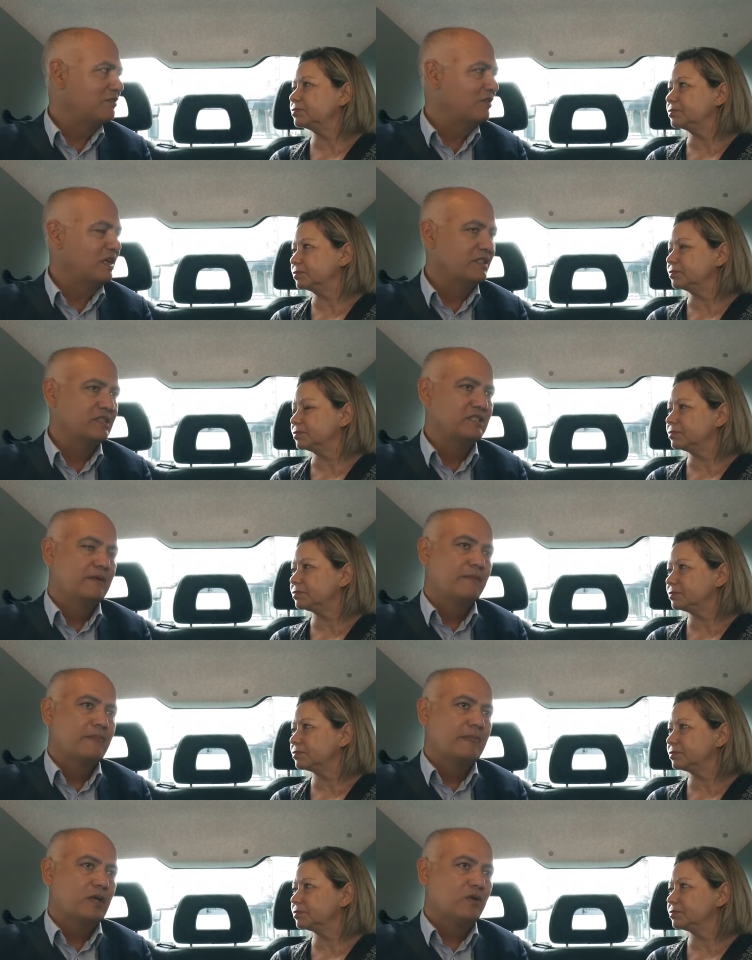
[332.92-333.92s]
Speaker 1: for us.
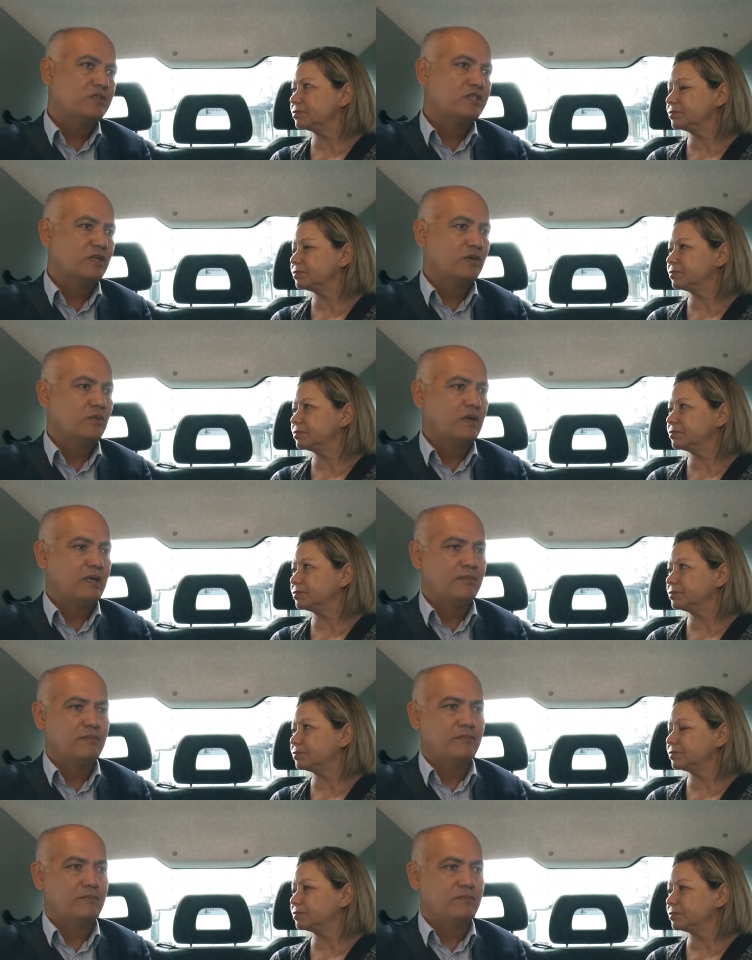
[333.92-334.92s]
Also,
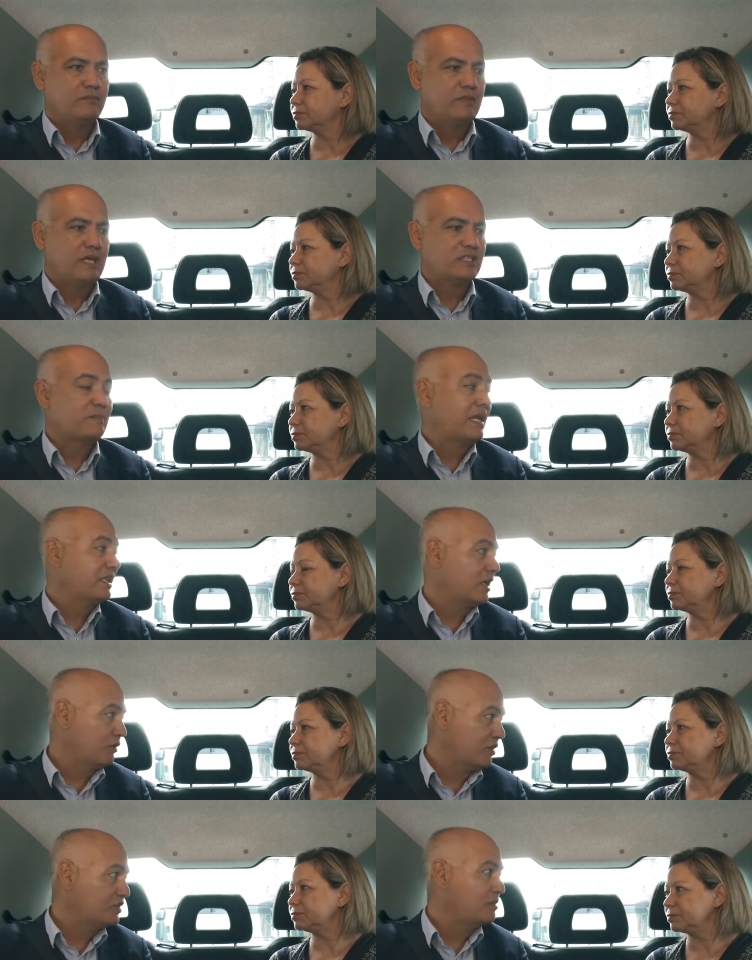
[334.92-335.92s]
um, expanding
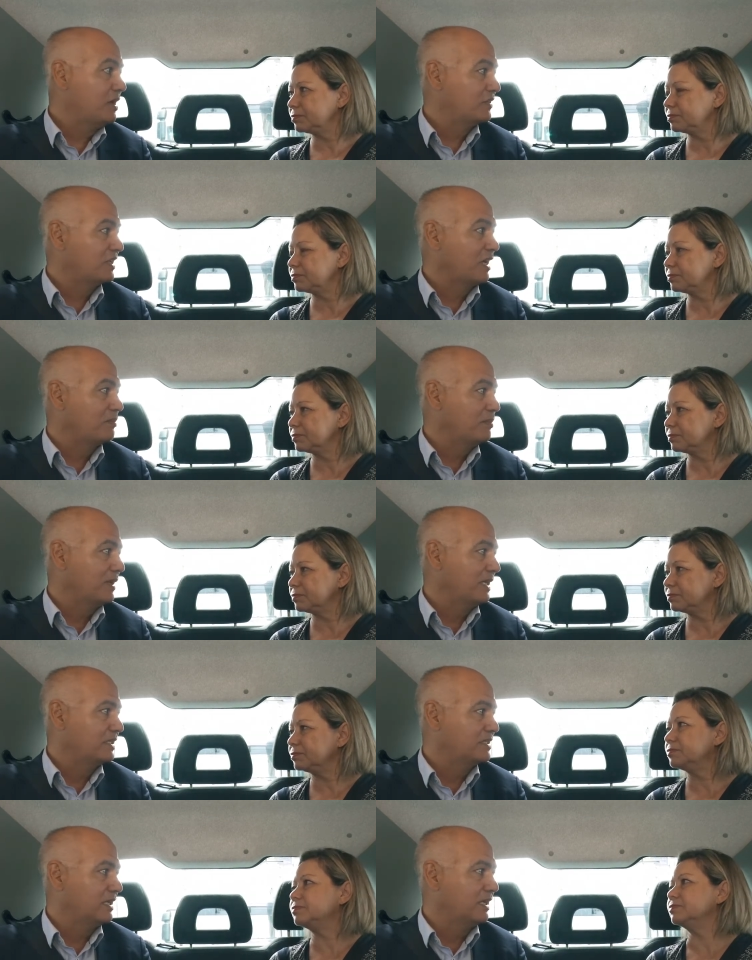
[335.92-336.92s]
our on-demand
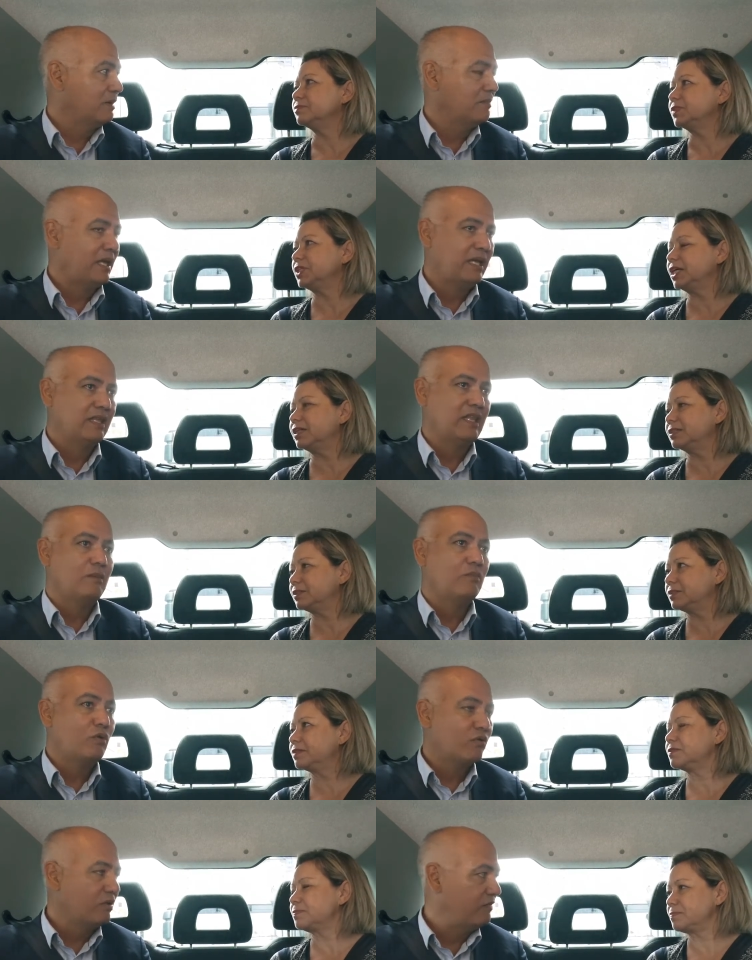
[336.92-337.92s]
capability and mm, making yes. that
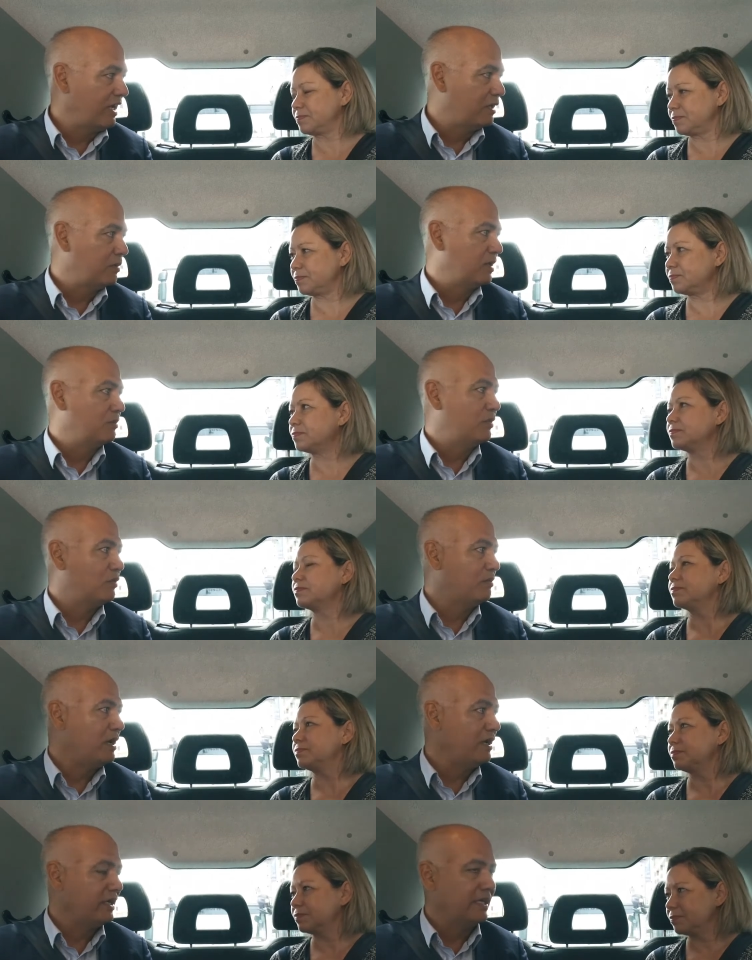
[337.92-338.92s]
more available in more
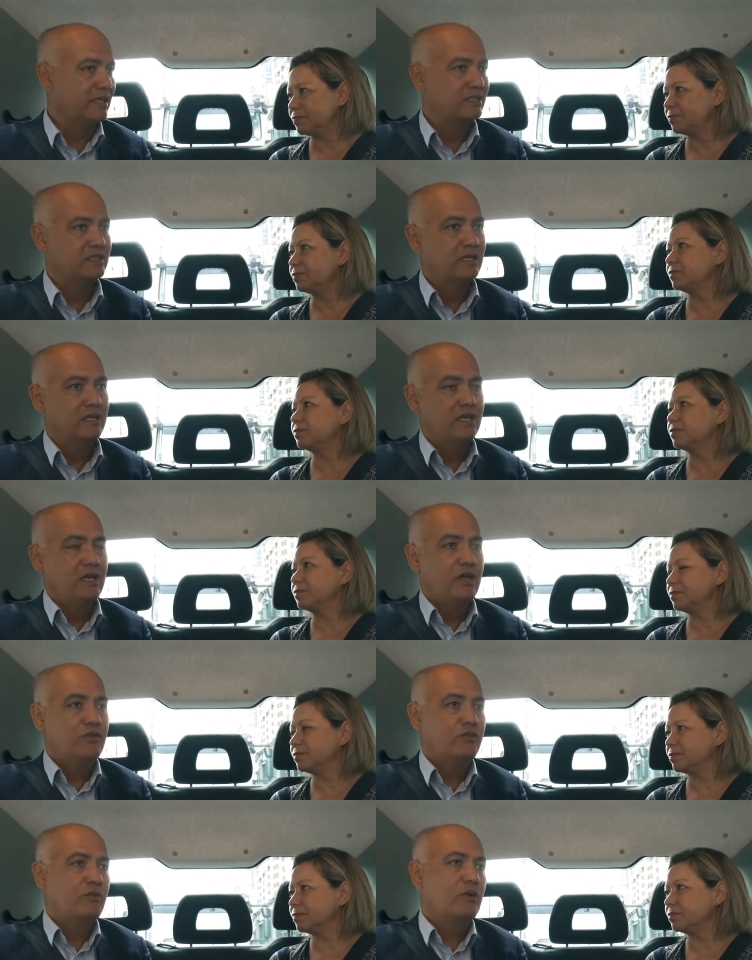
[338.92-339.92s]
markets.
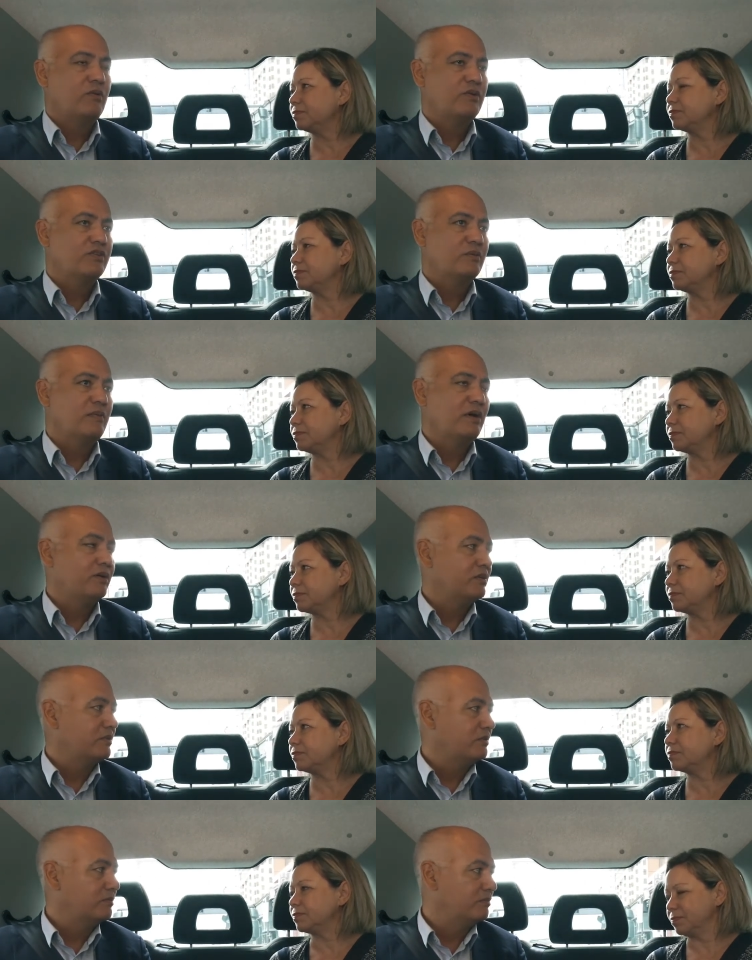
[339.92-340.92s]
And through our
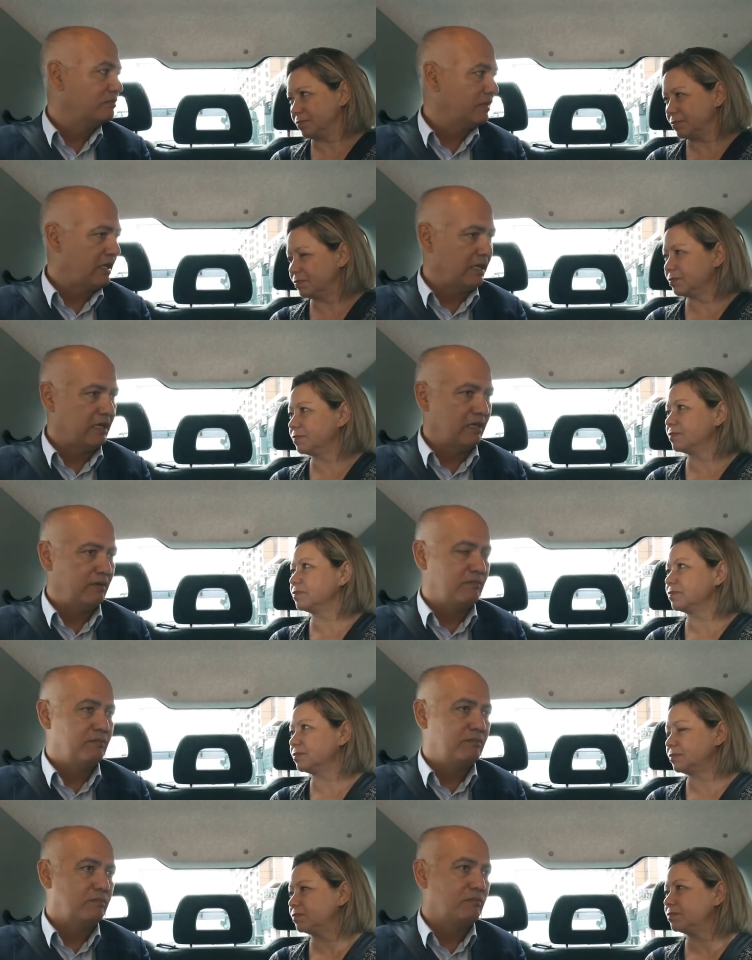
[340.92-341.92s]
on-demand uh,
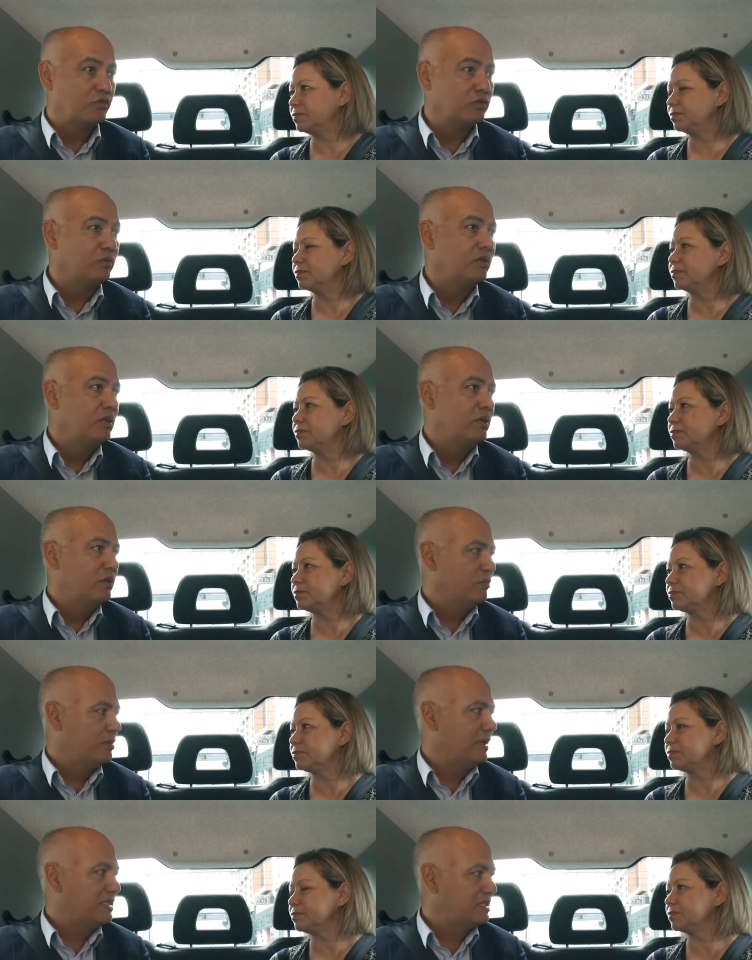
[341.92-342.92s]
model,
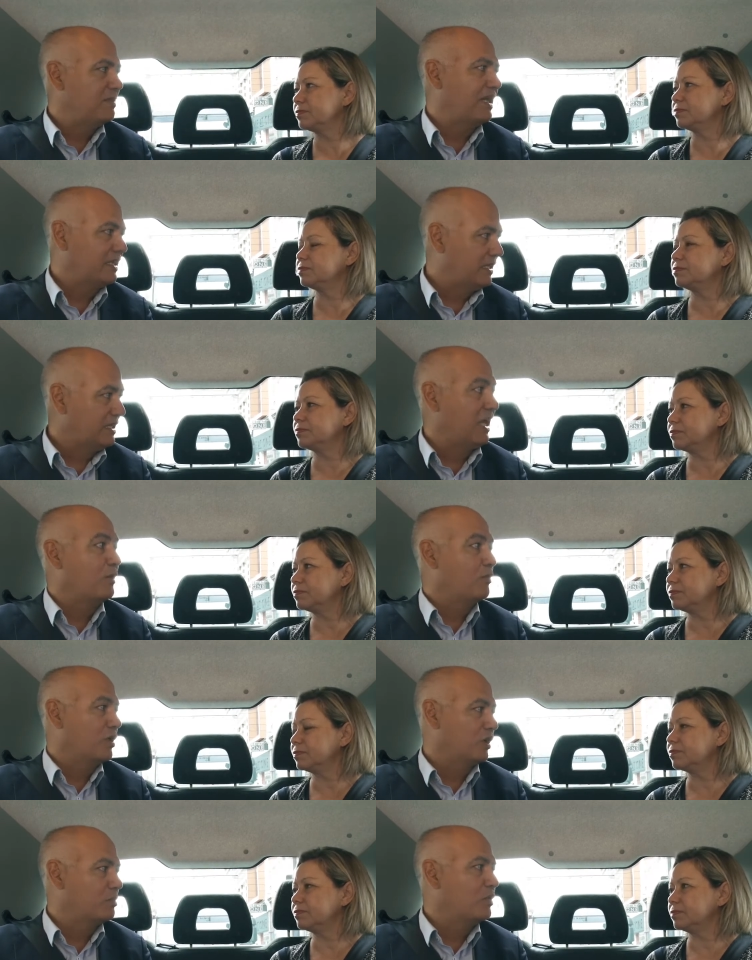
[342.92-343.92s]
we basically make the
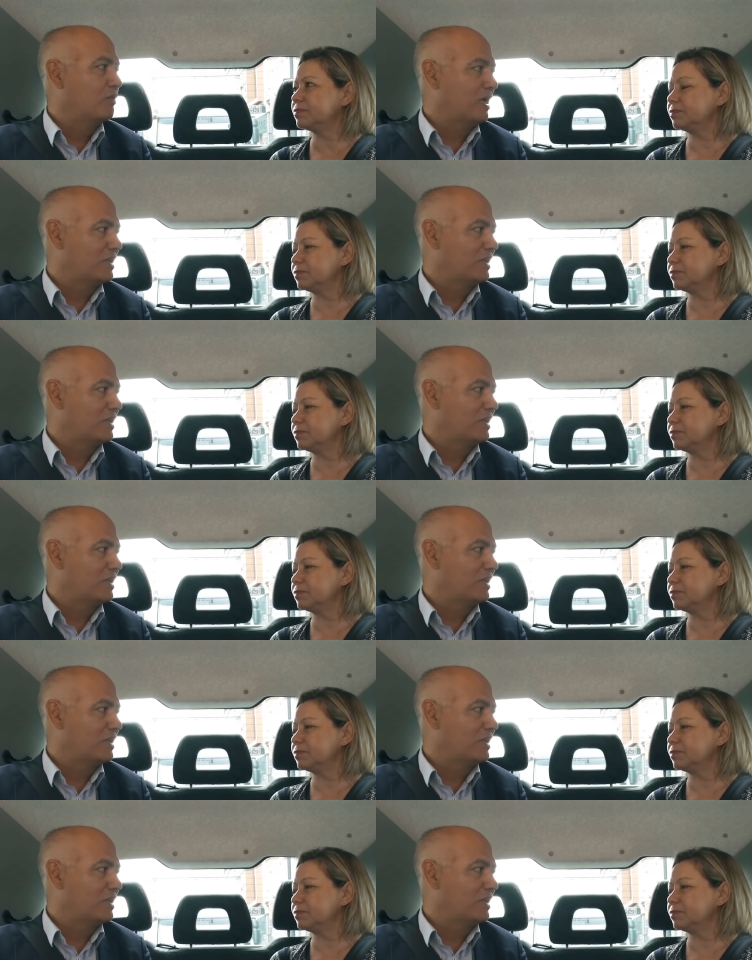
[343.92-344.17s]
network more